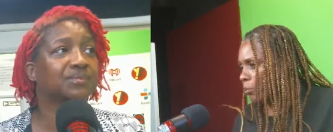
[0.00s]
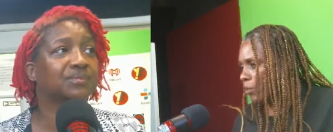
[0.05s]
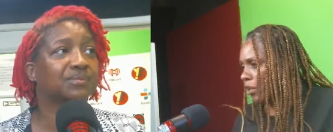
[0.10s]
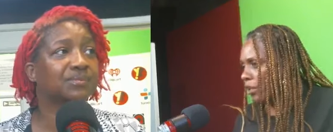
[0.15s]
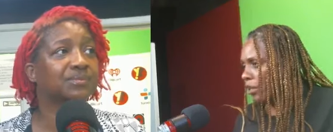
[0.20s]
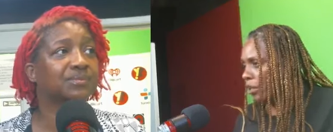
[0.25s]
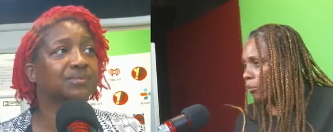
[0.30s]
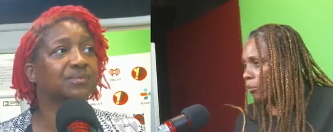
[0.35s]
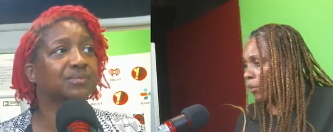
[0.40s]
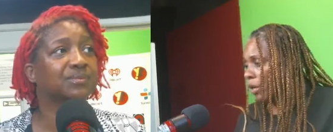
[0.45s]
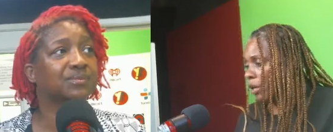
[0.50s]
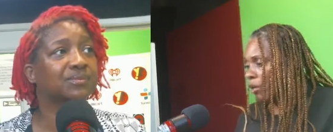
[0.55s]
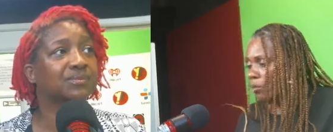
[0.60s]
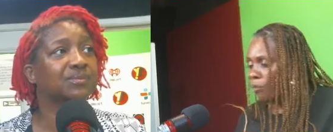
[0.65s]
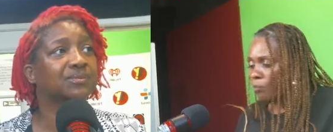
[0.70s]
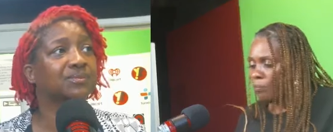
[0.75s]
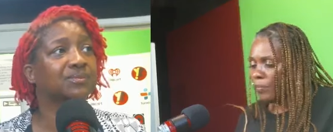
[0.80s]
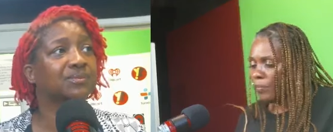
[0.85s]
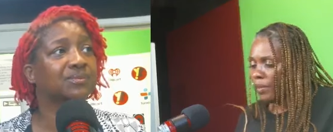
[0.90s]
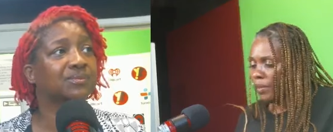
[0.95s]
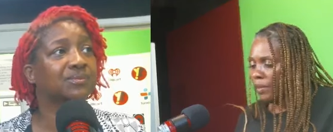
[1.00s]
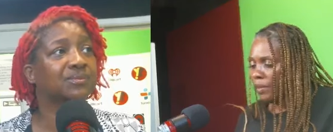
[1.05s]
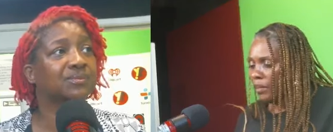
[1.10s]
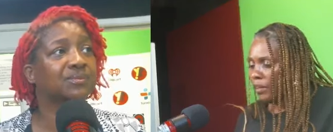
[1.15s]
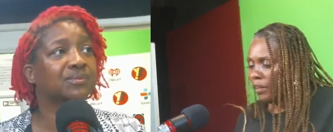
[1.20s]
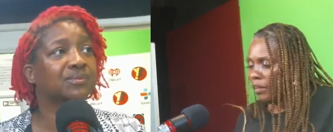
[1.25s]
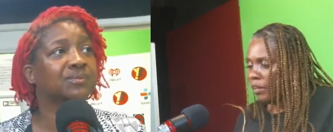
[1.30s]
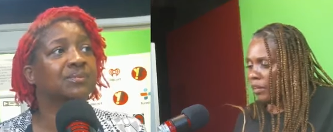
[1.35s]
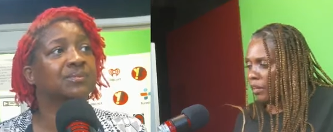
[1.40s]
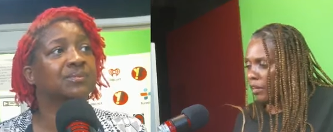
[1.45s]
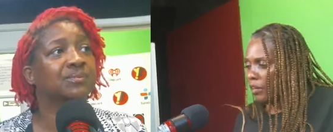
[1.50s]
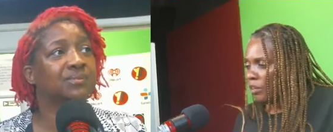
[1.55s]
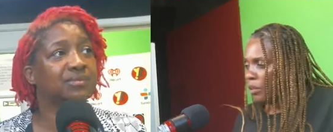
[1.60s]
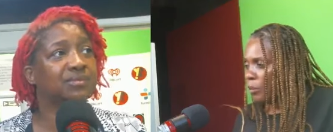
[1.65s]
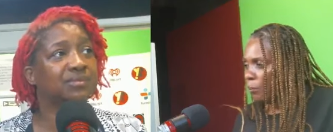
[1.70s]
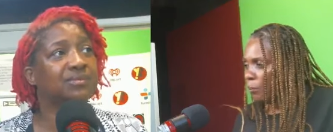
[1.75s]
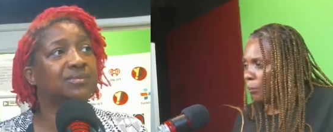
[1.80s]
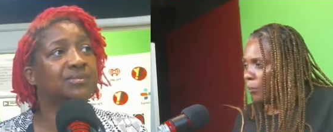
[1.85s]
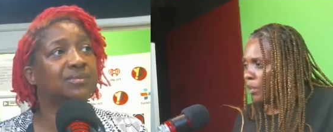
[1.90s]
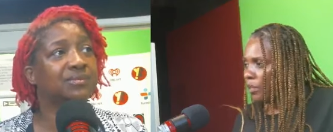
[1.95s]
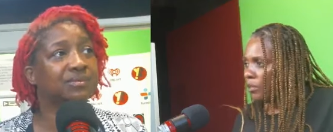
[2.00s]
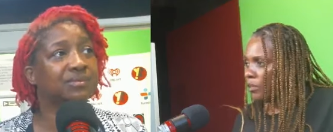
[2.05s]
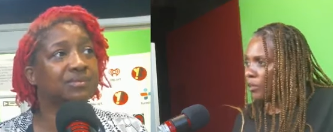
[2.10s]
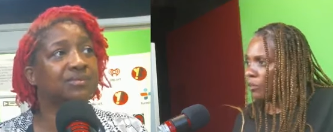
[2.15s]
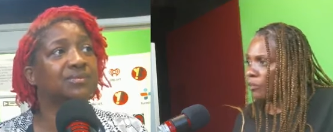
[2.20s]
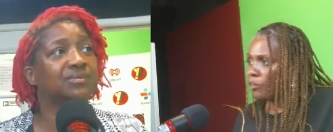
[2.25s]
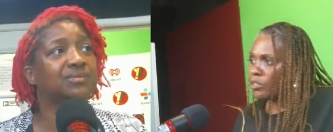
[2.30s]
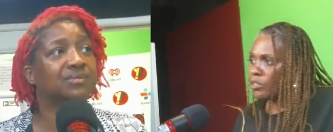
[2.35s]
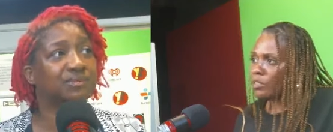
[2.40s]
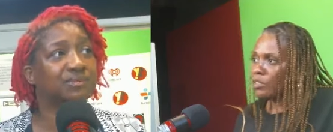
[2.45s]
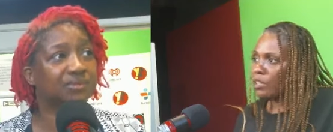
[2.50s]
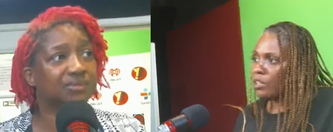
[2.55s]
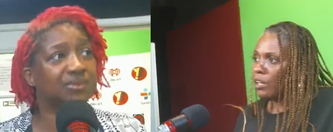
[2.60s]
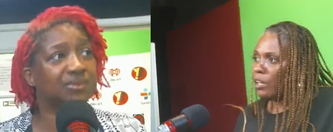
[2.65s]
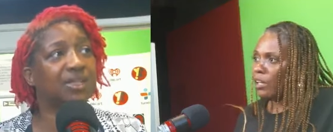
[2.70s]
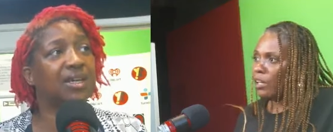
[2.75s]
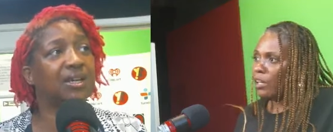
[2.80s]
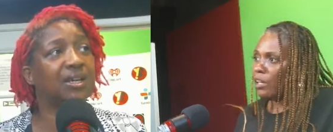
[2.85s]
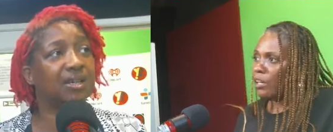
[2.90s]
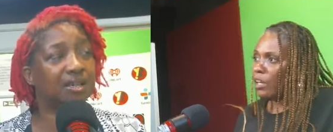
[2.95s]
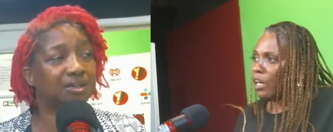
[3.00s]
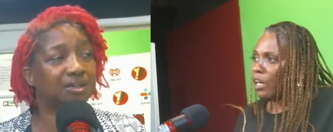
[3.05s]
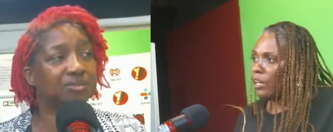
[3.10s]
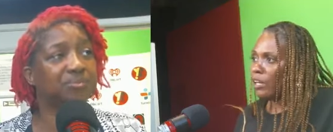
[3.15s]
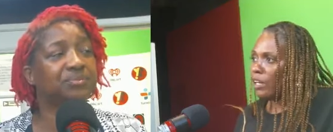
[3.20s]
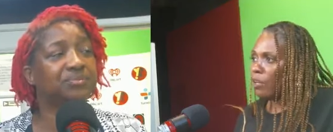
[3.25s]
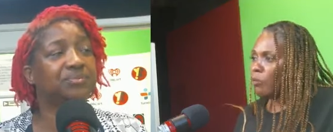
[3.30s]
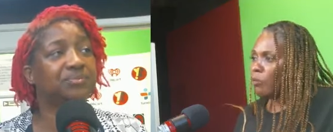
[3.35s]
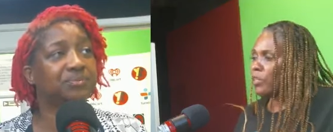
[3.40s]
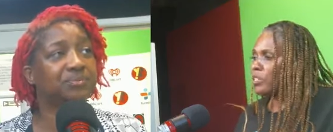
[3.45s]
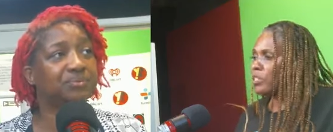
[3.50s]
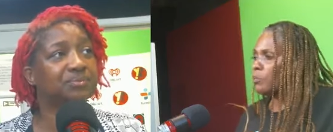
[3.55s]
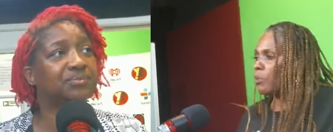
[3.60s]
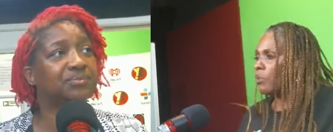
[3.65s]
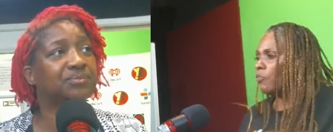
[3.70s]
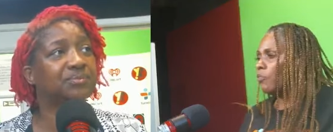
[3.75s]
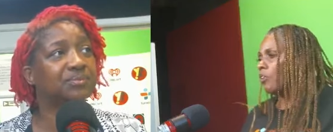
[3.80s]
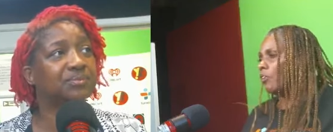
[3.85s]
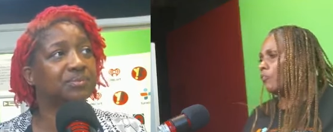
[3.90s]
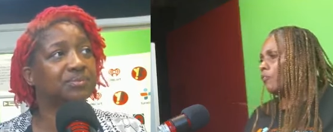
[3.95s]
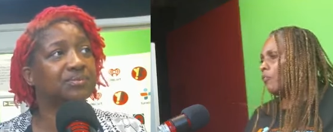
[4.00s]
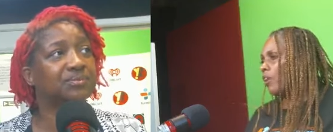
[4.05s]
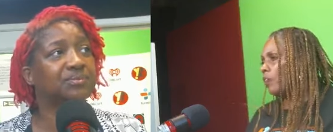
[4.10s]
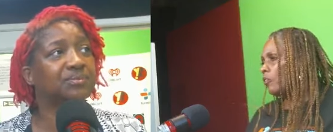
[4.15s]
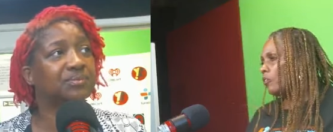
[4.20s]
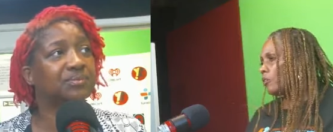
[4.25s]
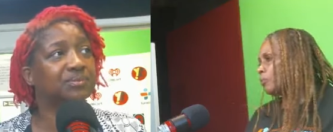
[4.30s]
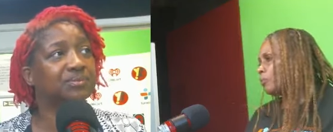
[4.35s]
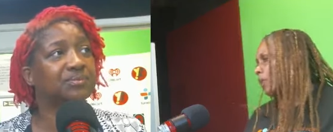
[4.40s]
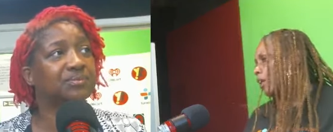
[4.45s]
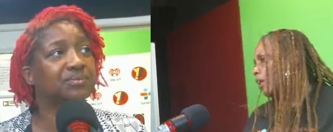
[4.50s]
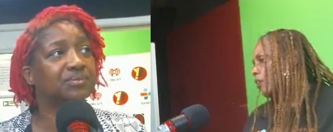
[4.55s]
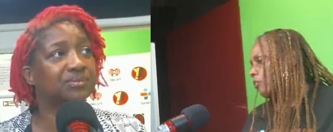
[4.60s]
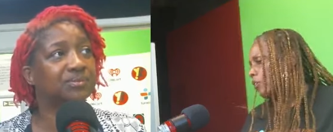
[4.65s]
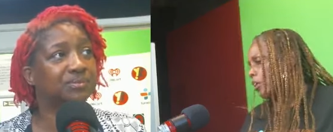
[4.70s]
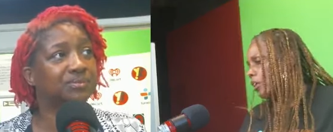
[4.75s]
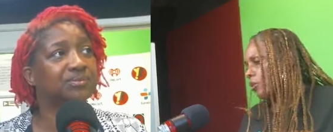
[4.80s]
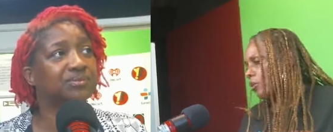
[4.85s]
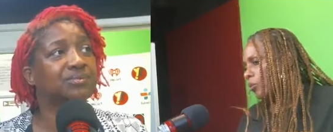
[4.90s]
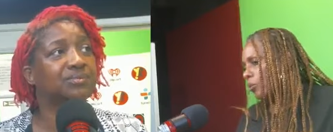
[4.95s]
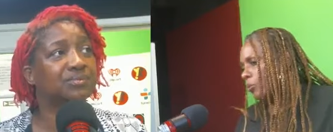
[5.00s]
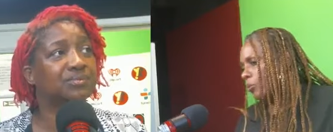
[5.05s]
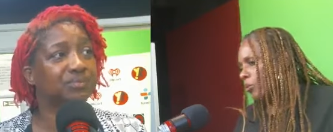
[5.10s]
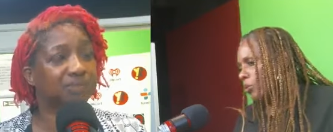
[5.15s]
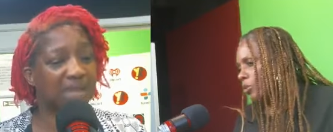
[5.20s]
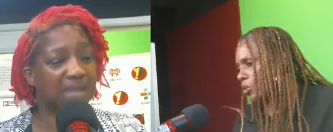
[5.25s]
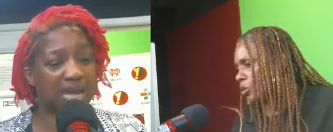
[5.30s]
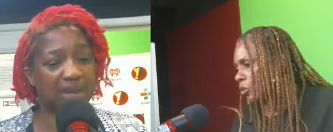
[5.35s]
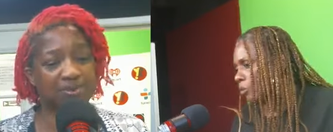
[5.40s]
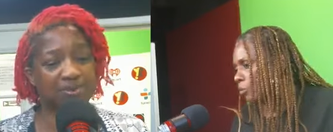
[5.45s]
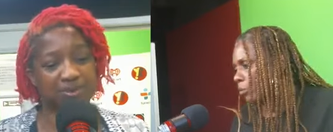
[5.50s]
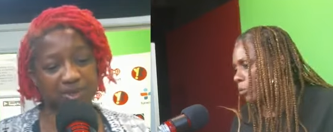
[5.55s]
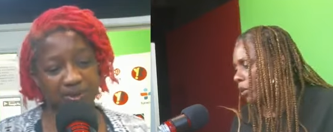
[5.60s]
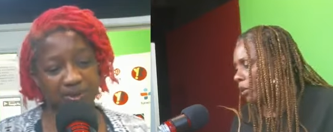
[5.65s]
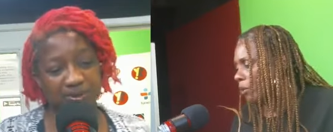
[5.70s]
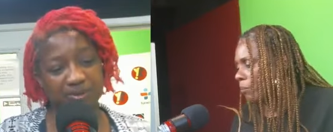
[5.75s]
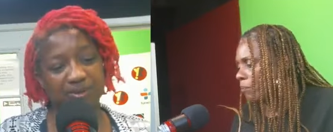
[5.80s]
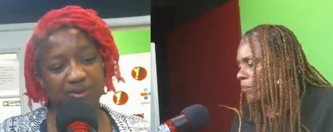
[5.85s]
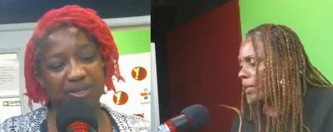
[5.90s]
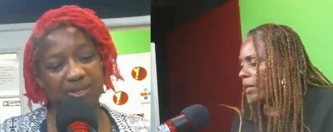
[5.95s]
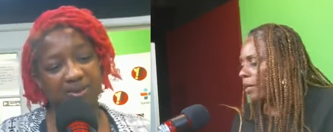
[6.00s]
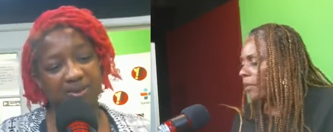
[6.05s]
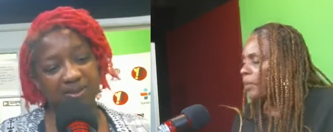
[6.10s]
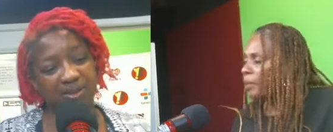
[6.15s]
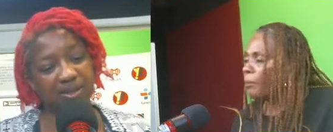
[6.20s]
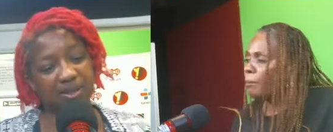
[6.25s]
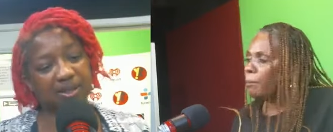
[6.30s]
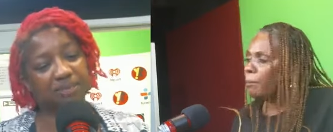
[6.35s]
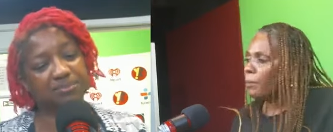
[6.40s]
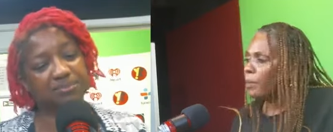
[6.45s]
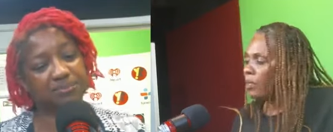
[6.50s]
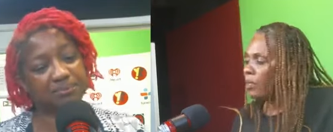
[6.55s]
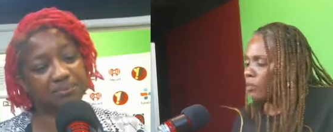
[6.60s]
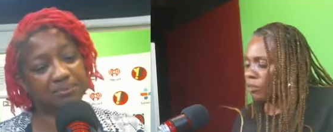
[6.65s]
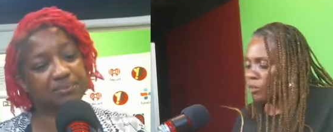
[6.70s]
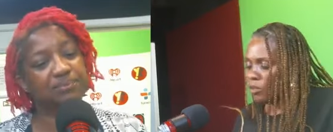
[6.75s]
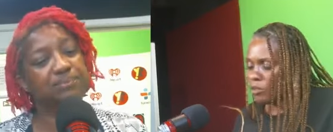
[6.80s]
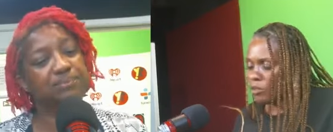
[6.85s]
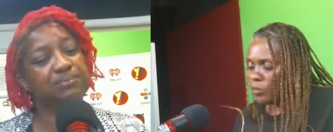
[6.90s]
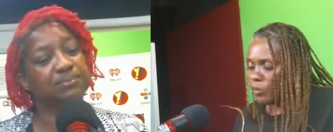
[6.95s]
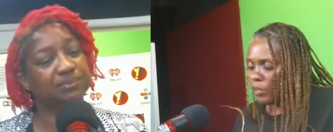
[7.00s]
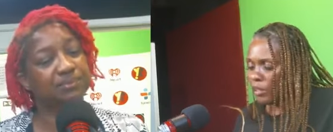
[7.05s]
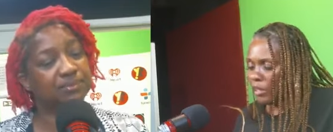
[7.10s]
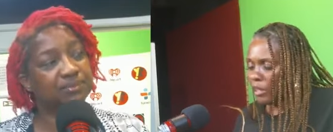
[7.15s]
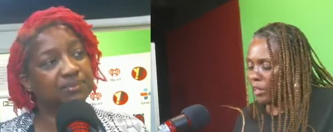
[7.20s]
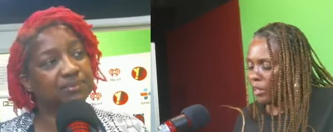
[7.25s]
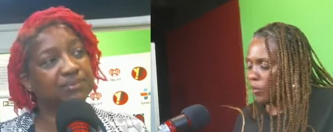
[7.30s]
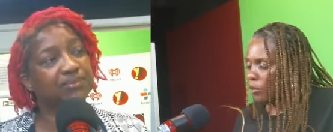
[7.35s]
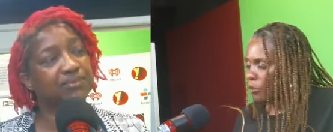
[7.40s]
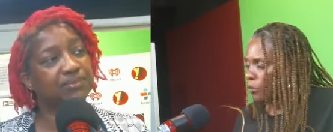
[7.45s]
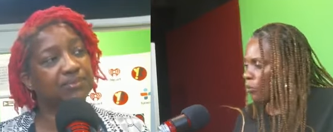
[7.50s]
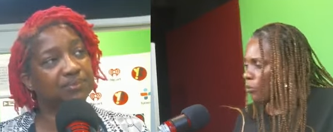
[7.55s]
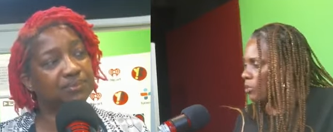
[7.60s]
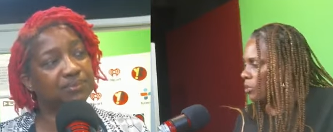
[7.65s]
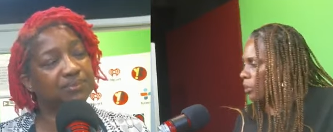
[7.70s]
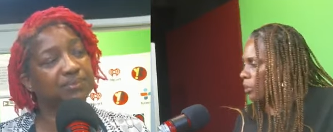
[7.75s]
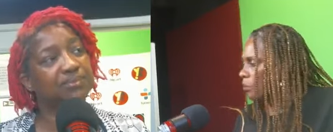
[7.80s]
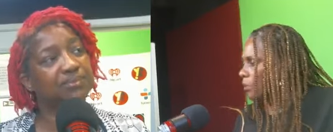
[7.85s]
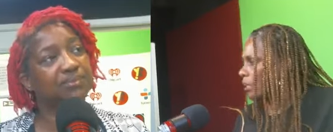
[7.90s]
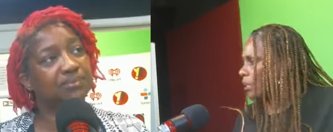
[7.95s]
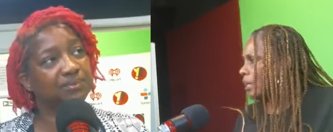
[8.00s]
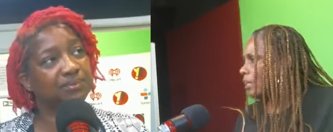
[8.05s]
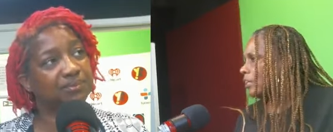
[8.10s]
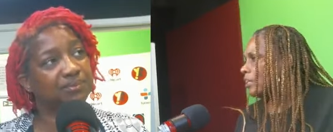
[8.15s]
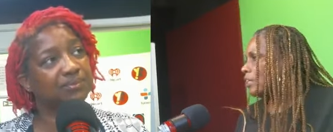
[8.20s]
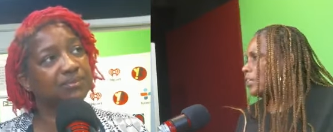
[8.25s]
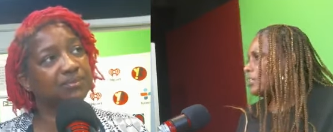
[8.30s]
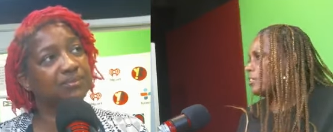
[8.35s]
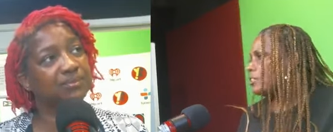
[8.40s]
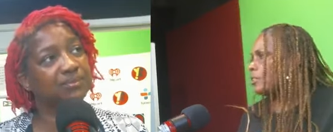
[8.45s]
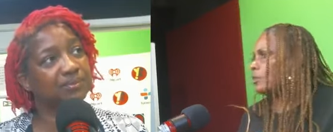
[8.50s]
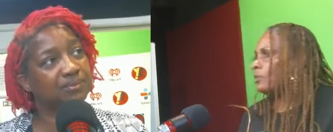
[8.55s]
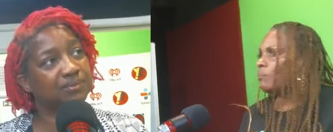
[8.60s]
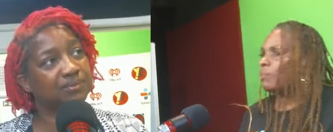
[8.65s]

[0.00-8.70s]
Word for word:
Speaker 1: but about the mothers and yeah. I can't really speak for the fathers but I know they go through it too Absolutely. but the mothers when they go through something like this